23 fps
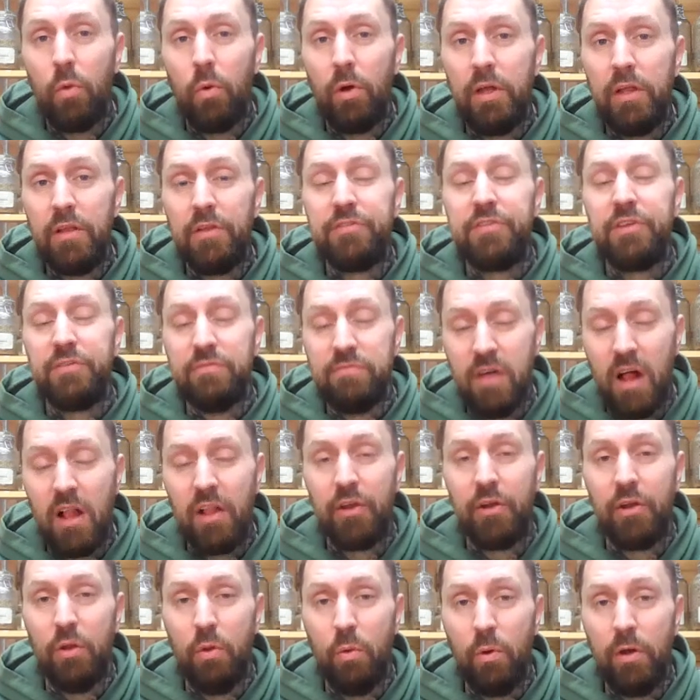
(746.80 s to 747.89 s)
oils and
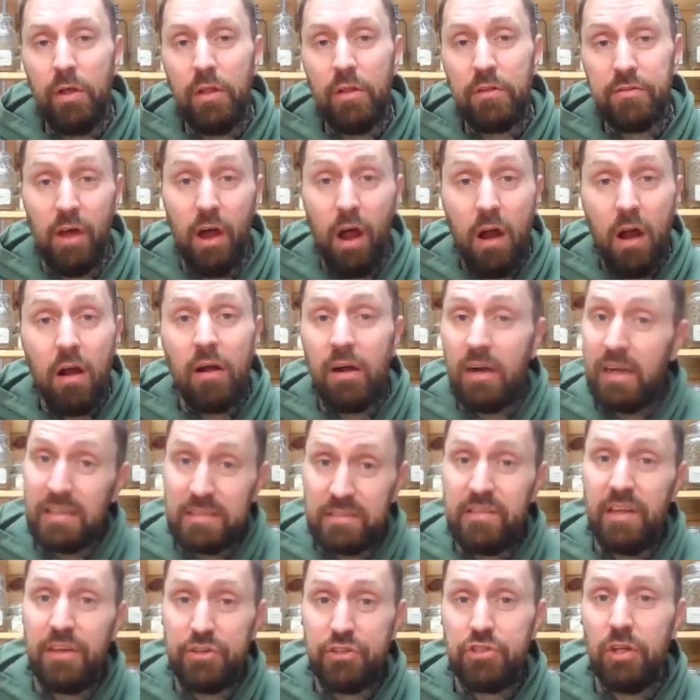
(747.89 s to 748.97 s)
volatile oils are
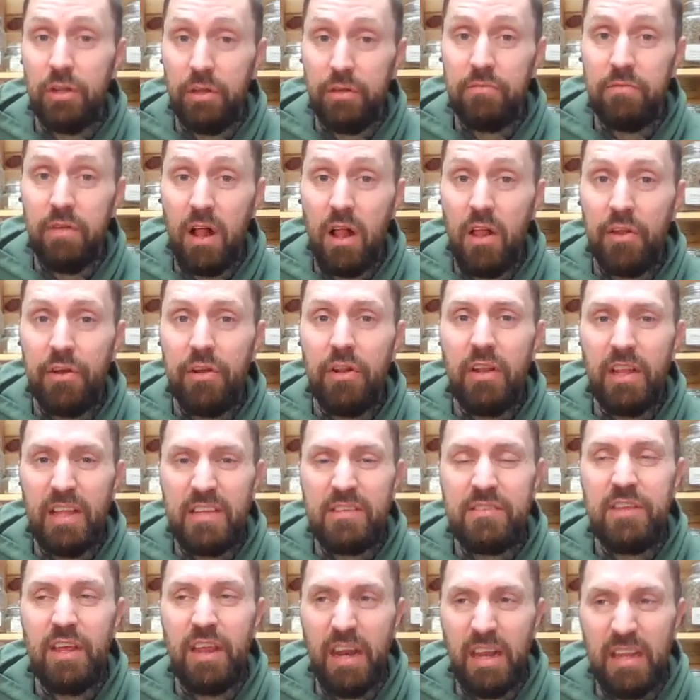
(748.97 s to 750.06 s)
essential and volatile
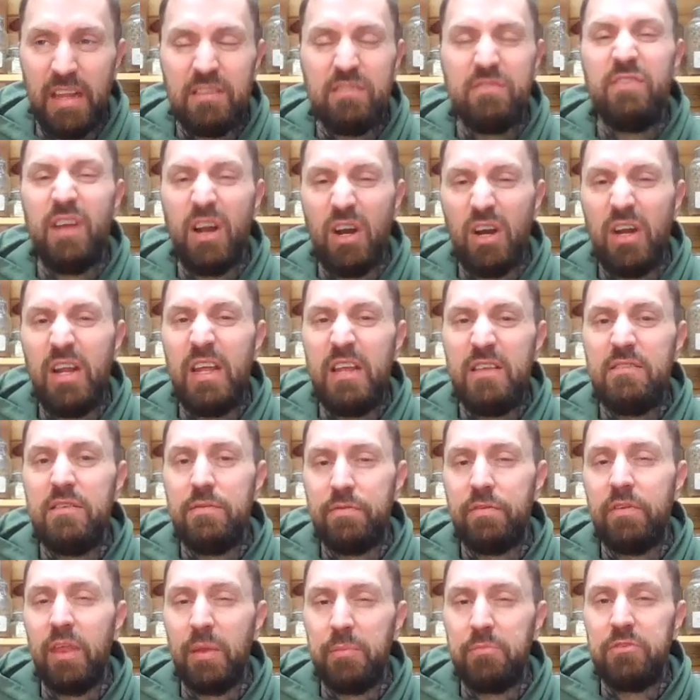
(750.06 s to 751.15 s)
is that it's very easy
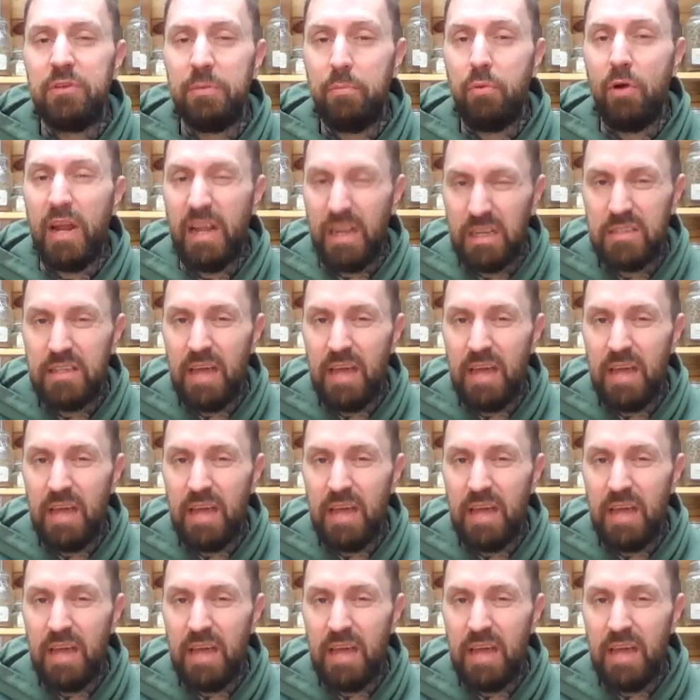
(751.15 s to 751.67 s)
for them to break